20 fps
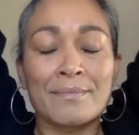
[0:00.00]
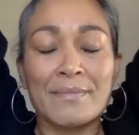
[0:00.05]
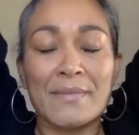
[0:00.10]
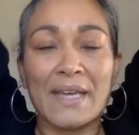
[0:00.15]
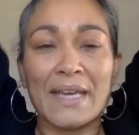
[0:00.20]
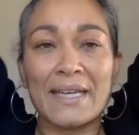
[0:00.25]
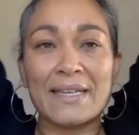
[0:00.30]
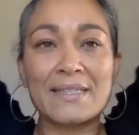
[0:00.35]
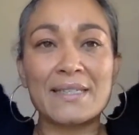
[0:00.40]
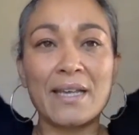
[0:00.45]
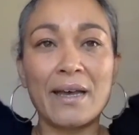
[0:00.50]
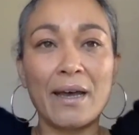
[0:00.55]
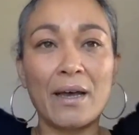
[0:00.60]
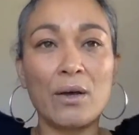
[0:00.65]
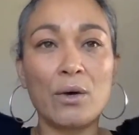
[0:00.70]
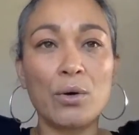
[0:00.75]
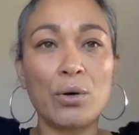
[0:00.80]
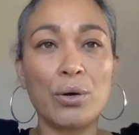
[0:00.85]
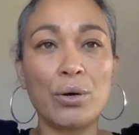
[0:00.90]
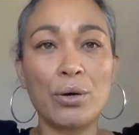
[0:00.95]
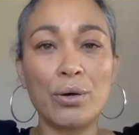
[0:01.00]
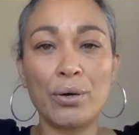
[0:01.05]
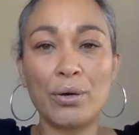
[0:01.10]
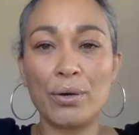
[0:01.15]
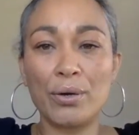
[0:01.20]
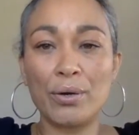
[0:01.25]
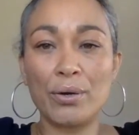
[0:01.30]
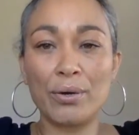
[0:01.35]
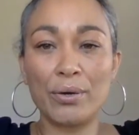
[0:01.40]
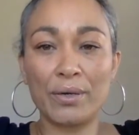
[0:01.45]
exhale.
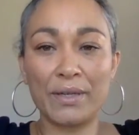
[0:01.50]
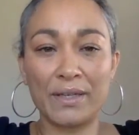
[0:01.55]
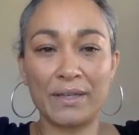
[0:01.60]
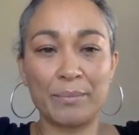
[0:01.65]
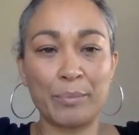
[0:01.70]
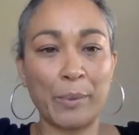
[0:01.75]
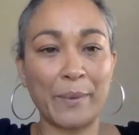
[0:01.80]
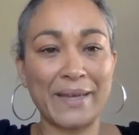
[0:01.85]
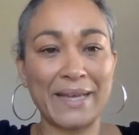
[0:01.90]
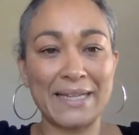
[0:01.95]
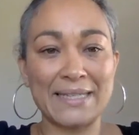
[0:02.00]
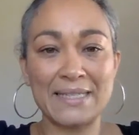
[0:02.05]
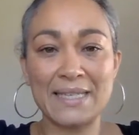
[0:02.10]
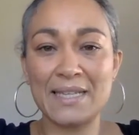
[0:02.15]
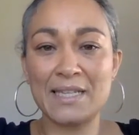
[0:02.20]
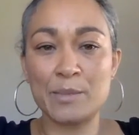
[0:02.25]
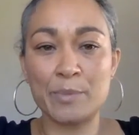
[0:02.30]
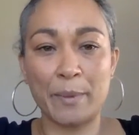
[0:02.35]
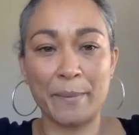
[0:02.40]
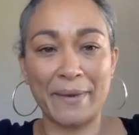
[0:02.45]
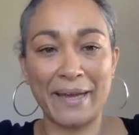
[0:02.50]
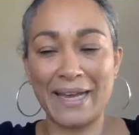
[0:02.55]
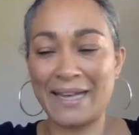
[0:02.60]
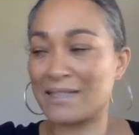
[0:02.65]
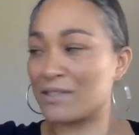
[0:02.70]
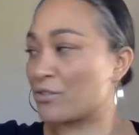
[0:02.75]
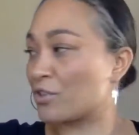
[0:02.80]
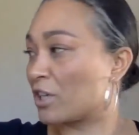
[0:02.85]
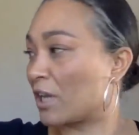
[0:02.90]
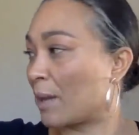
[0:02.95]
You probably can't see this, but my
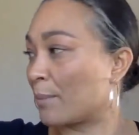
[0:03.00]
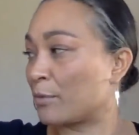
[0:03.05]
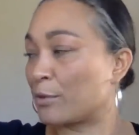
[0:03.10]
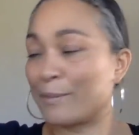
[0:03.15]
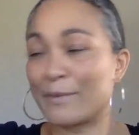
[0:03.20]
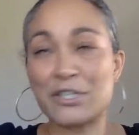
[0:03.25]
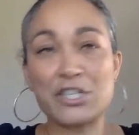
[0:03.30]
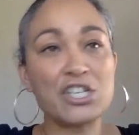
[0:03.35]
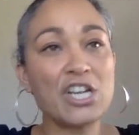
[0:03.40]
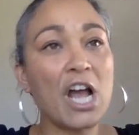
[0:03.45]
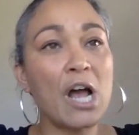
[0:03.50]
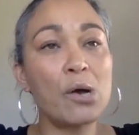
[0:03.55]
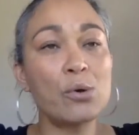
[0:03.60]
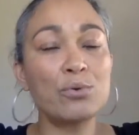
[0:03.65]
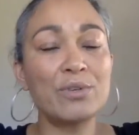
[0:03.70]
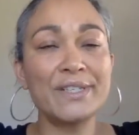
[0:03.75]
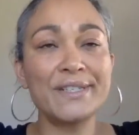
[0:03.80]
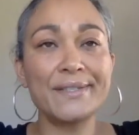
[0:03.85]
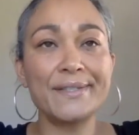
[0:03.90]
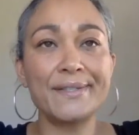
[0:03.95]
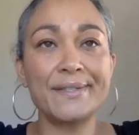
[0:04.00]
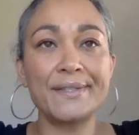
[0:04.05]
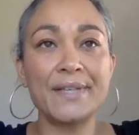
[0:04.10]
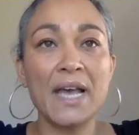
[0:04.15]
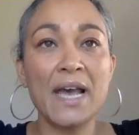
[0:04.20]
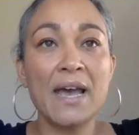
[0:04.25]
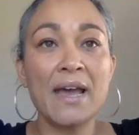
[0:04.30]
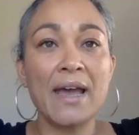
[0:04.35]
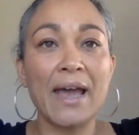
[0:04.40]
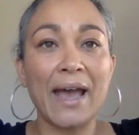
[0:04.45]
hands are in line with my shoulders.
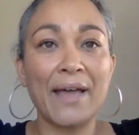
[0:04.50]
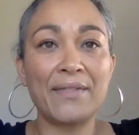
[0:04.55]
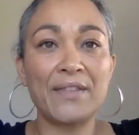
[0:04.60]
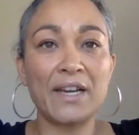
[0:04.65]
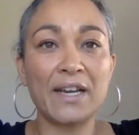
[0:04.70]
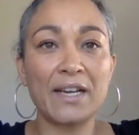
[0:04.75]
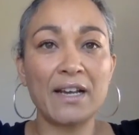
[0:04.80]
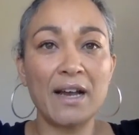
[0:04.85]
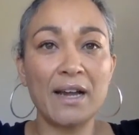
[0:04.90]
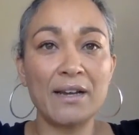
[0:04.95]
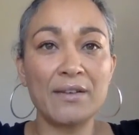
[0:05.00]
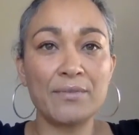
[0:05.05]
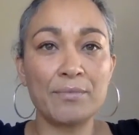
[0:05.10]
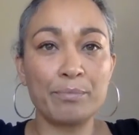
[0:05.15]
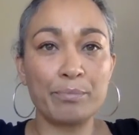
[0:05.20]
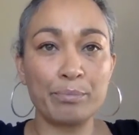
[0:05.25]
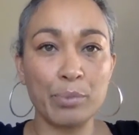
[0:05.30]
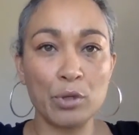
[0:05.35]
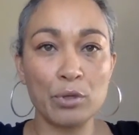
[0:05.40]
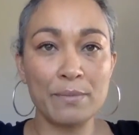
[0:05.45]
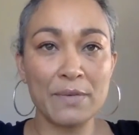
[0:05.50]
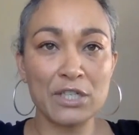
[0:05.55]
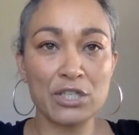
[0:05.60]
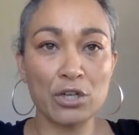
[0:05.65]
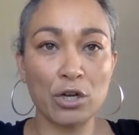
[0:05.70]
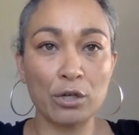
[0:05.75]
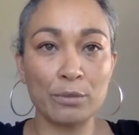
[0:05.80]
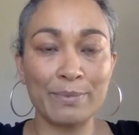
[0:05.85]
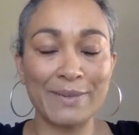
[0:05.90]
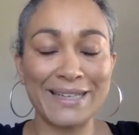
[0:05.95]
And then I kind of pull my
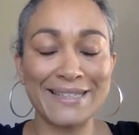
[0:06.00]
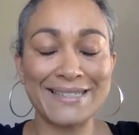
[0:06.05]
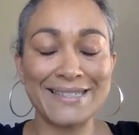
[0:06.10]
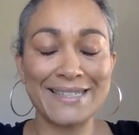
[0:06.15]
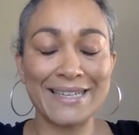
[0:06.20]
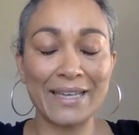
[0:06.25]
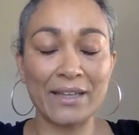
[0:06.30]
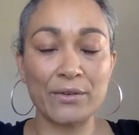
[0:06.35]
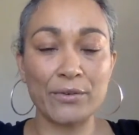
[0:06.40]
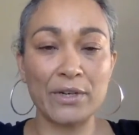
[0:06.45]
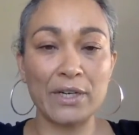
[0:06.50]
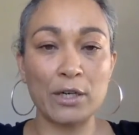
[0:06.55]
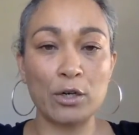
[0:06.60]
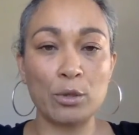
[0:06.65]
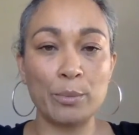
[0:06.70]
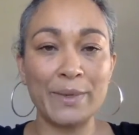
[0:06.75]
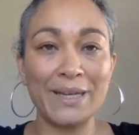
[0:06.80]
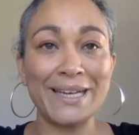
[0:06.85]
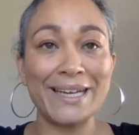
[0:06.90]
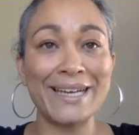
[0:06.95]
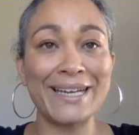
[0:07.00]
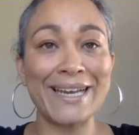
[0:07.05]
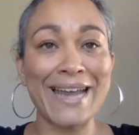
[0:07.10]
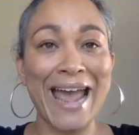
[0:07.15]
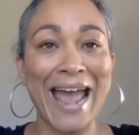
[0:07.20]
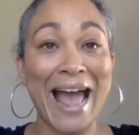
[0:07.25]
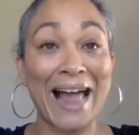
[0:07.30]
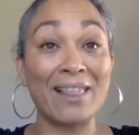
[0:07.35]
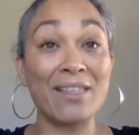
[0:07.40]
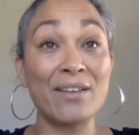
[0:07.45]
shoulder blades together a little bit. It
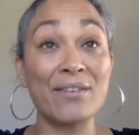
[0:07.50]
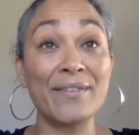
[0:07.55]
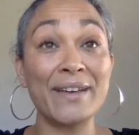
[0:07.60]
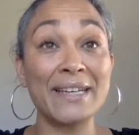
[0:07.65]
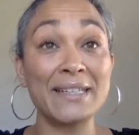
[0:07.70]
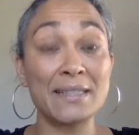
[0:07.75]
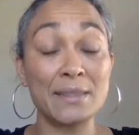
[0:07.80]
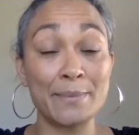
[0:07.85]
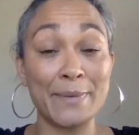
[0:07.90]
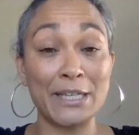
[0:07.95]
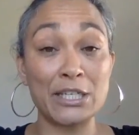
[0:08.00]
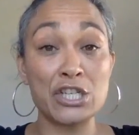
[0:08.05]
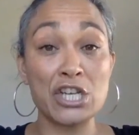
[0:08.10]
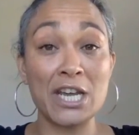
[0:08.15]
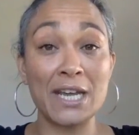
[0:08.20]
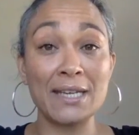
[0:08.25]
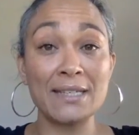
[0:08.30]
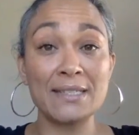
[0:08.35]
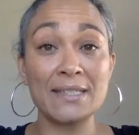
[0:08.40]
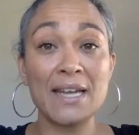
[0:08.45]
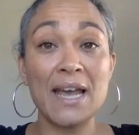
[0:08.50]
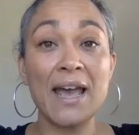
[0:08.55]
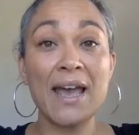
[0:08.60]
elevates my chest.